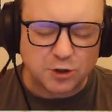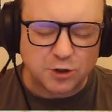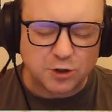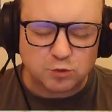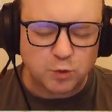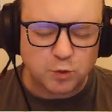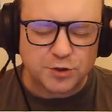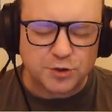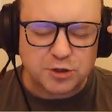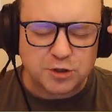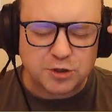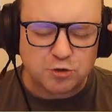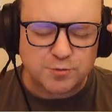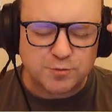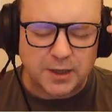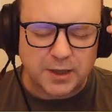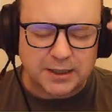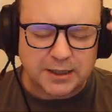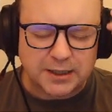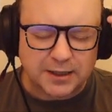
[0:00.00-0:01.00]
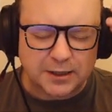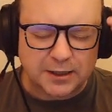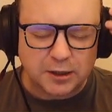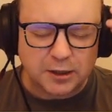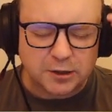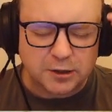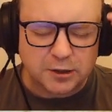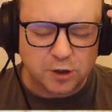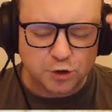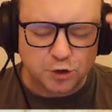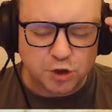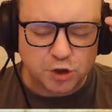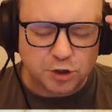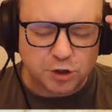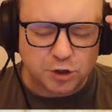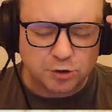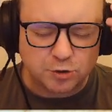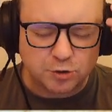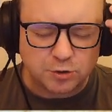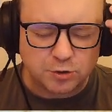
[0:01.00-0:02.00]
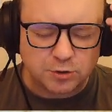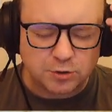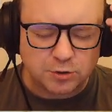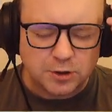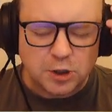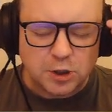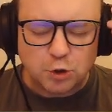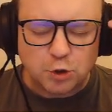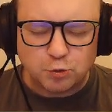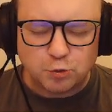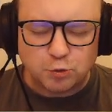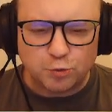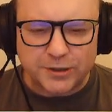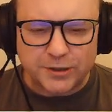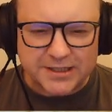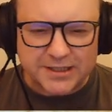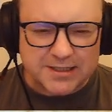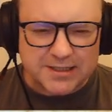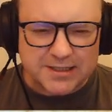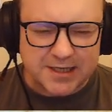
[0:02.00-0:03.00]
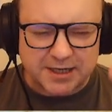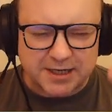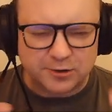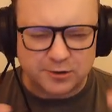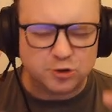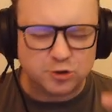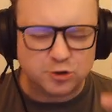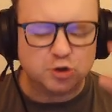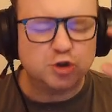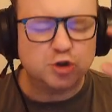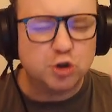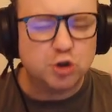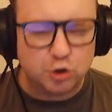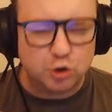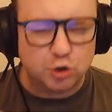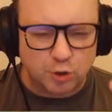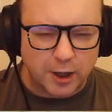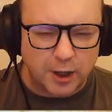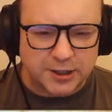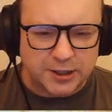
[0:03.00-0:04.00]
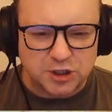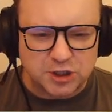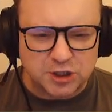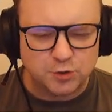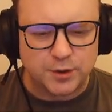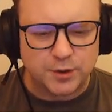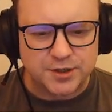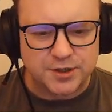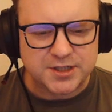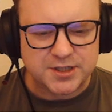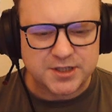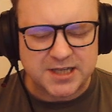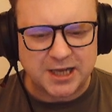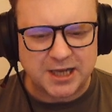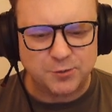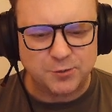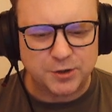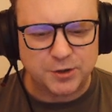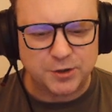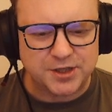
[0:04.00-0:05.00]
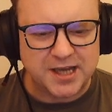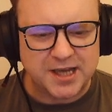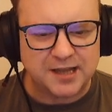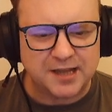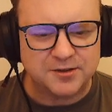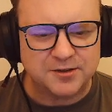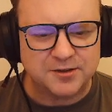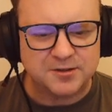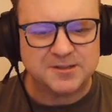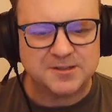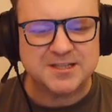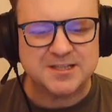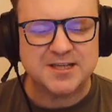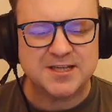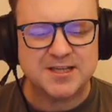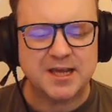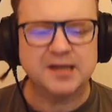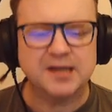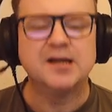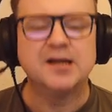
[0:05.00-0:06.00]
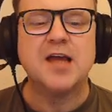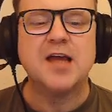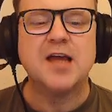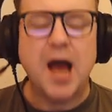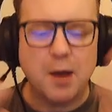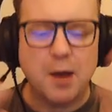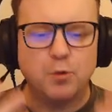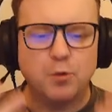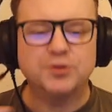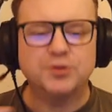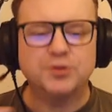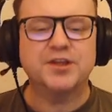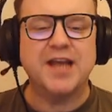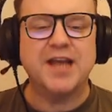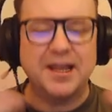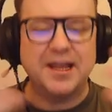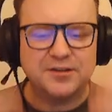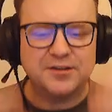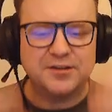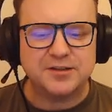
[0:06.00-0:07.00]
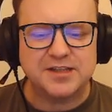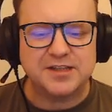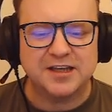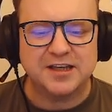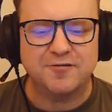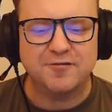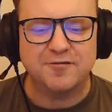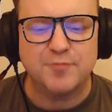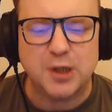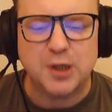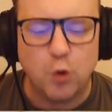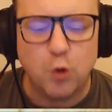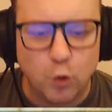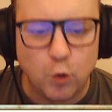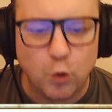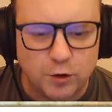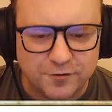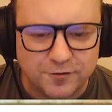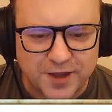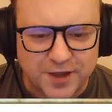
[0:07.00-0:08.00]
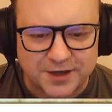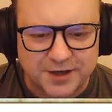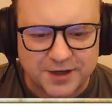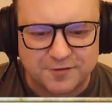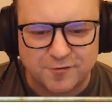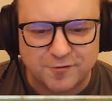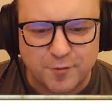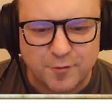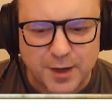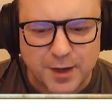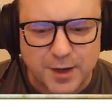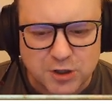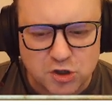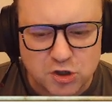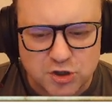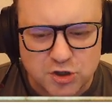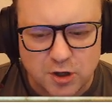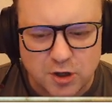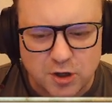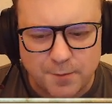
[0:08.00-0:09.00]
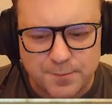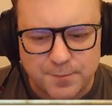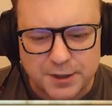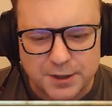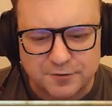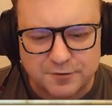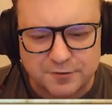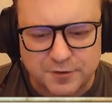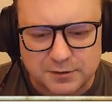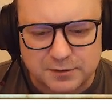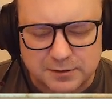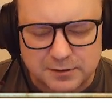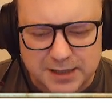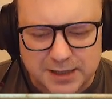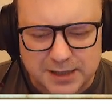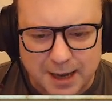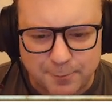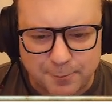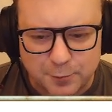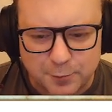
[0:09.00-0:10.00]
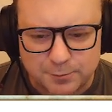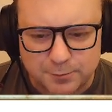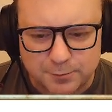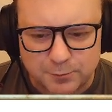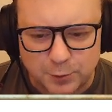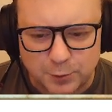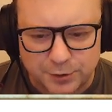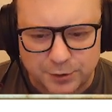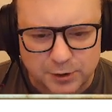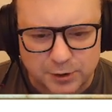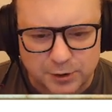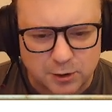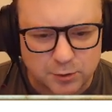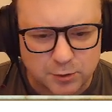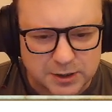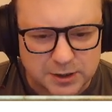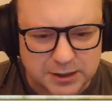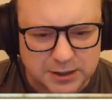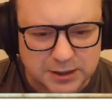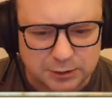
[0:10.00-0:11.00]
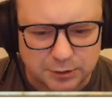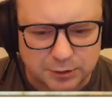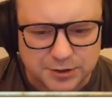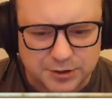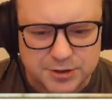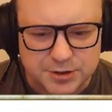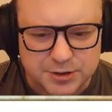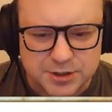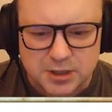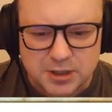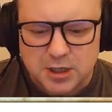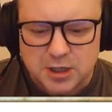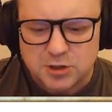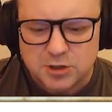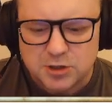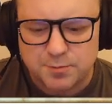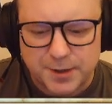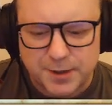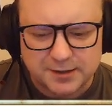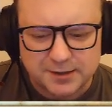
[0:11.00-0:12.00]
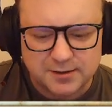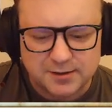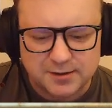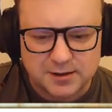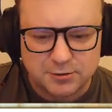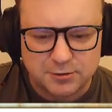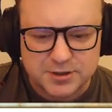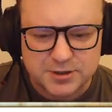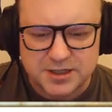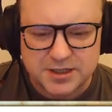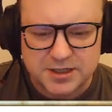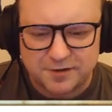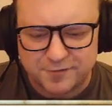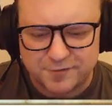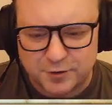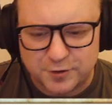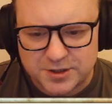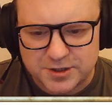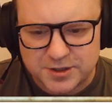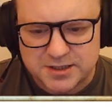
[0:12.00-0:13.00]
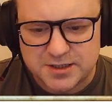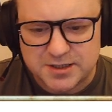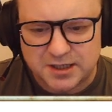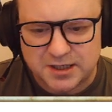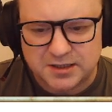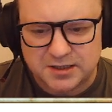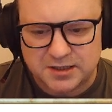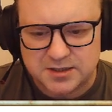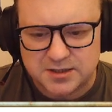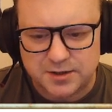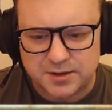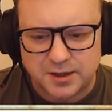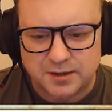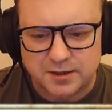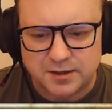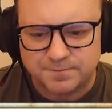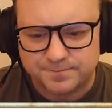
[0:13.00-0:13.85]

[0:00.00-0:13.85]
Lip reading: want to use my logical reasoning to try to understand what the candidate is saying. I want the candidate to give me all of that information. So a bit of a gap with the coherence. But I think there is enough for a 6 there.